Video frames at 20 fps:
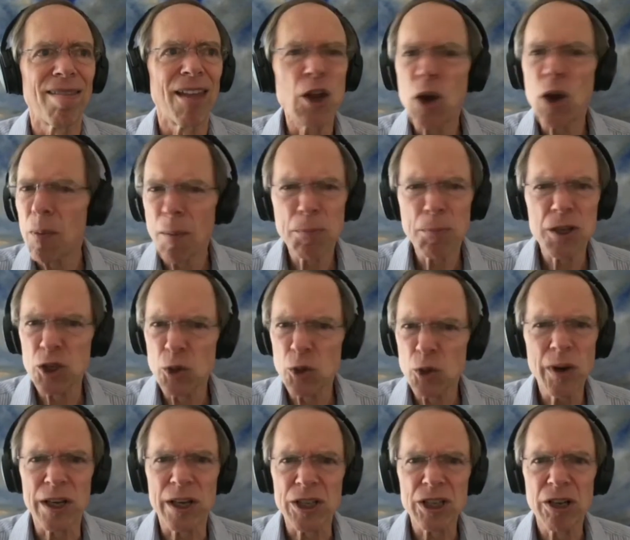you come up with a
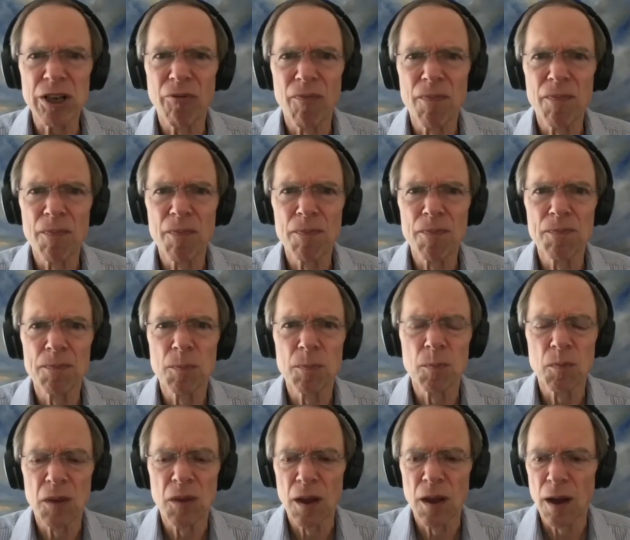twist.
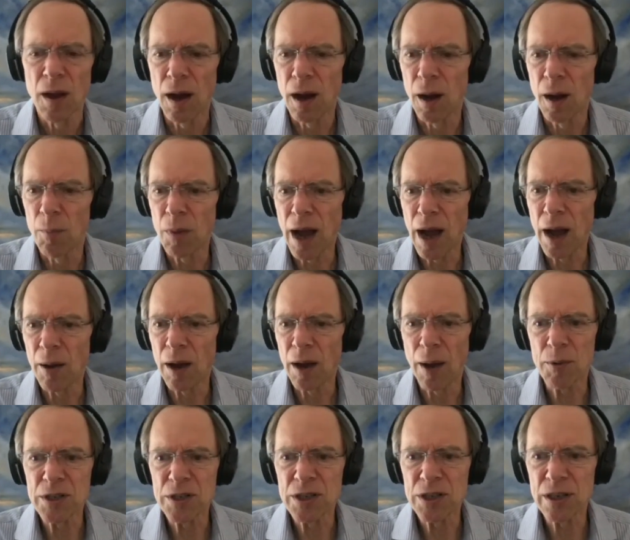Um, I,
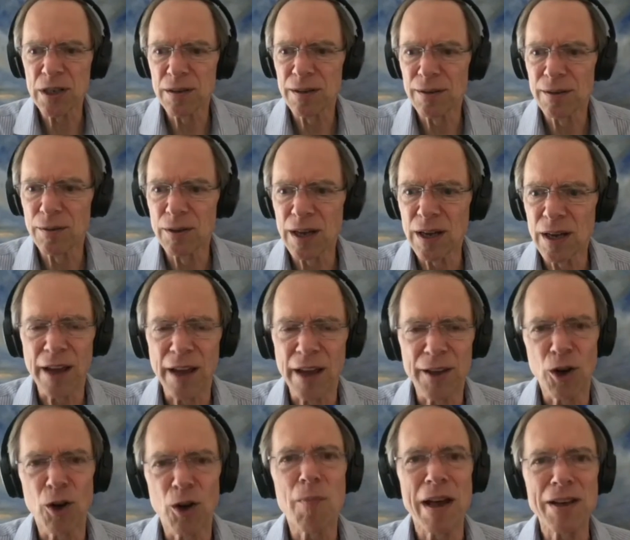I was,
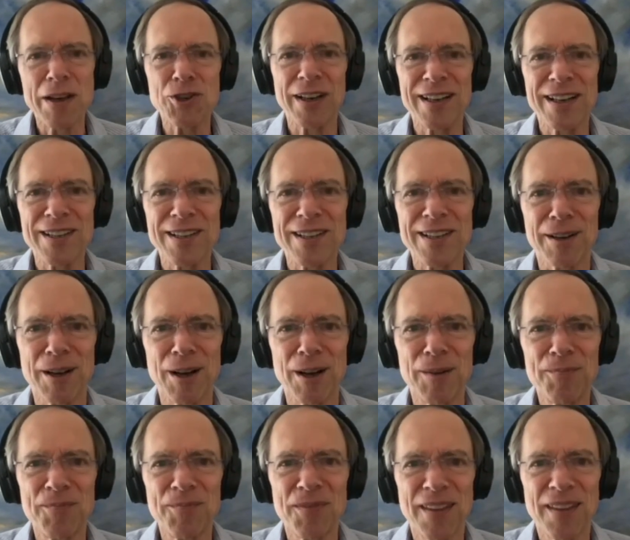you know,
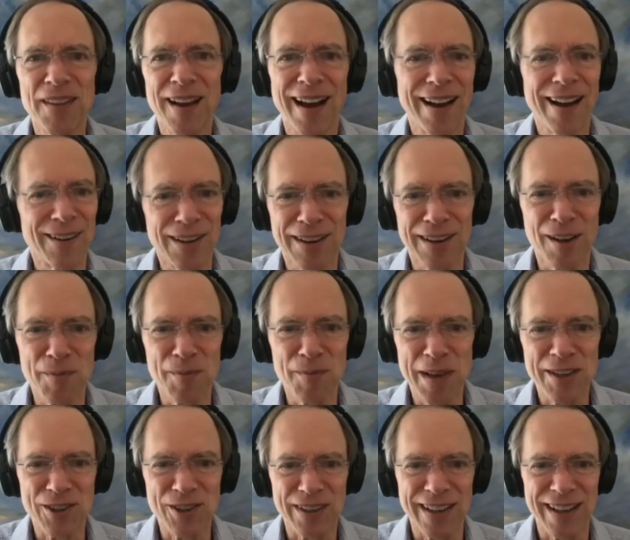masterclass.com? I love
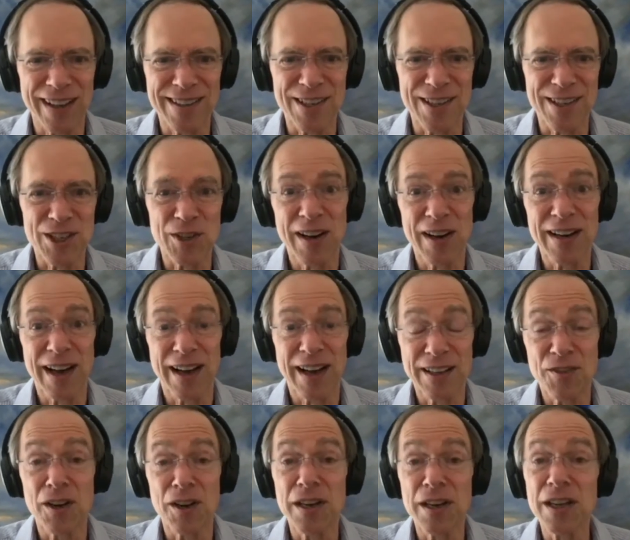masterclasses. So I, I,
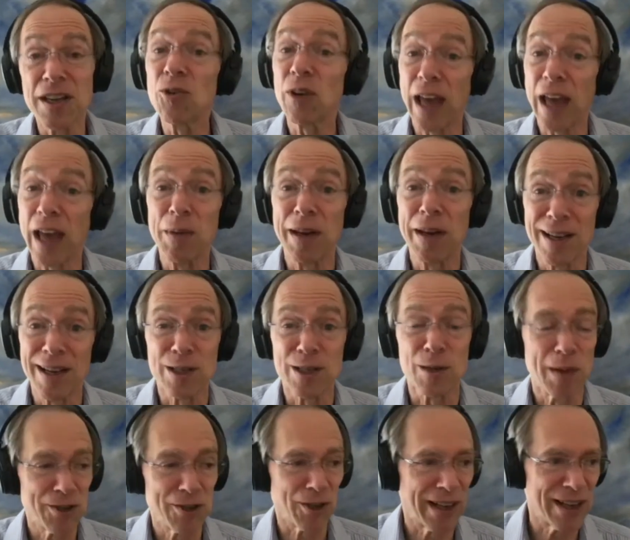did the Neil Gaiman has a
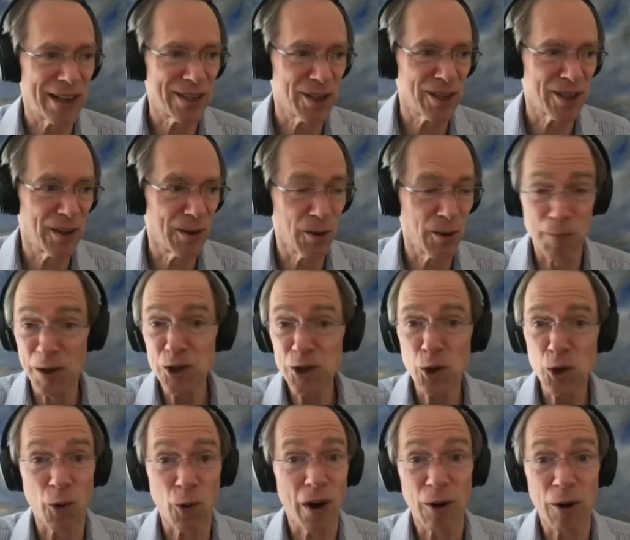masterclass in there, a bunch
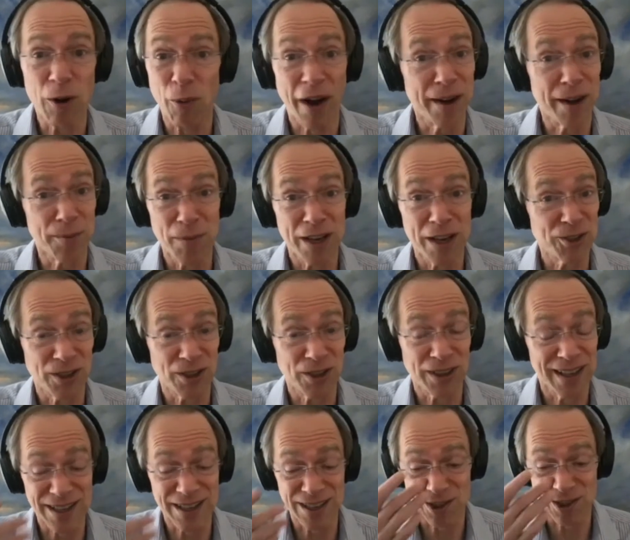of great writing
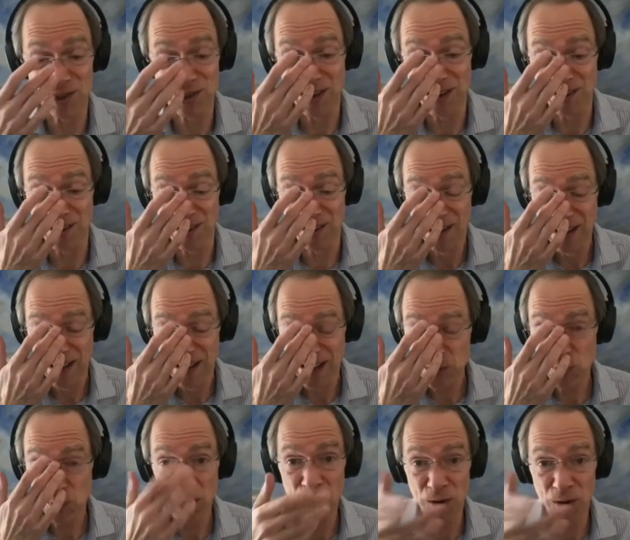masterclasses on there.
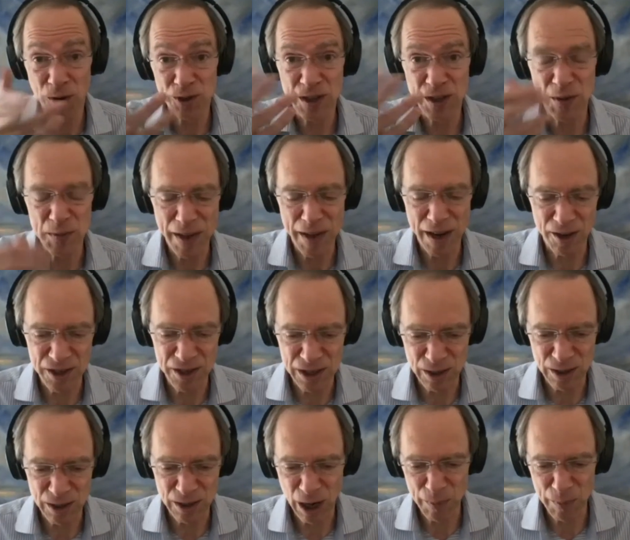That's where I heard James Patterson
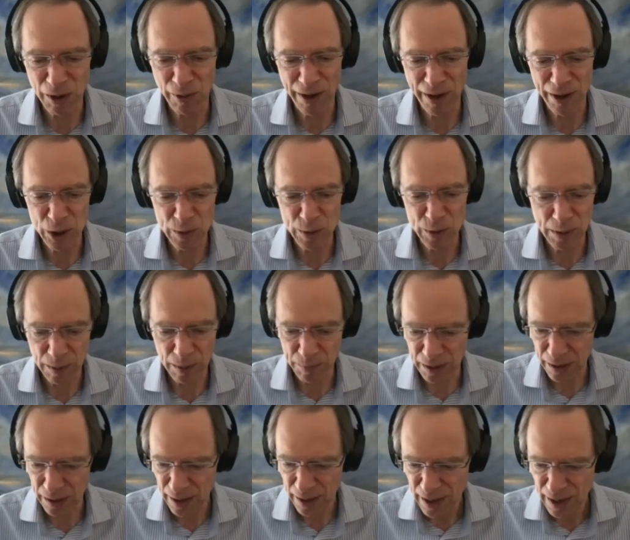talk about writer's block.
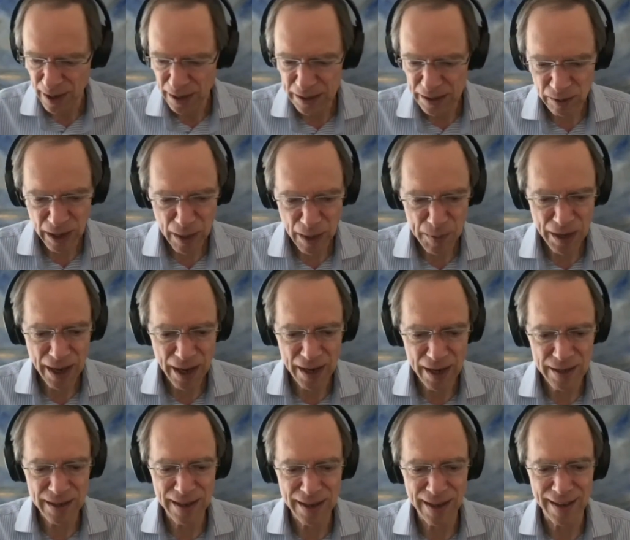But Neil Gaiman
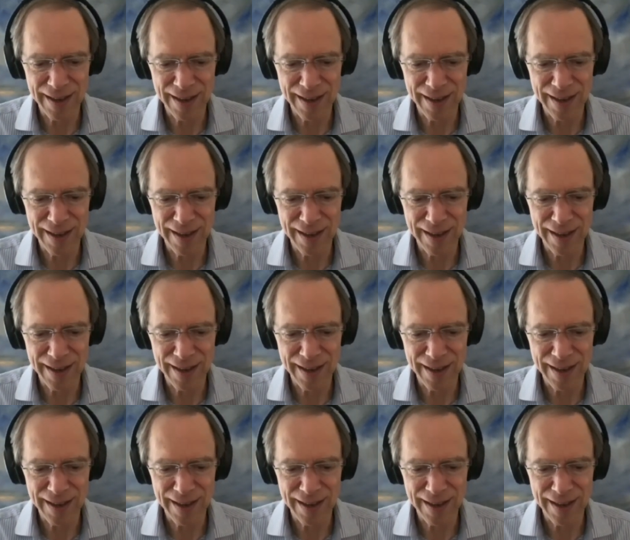has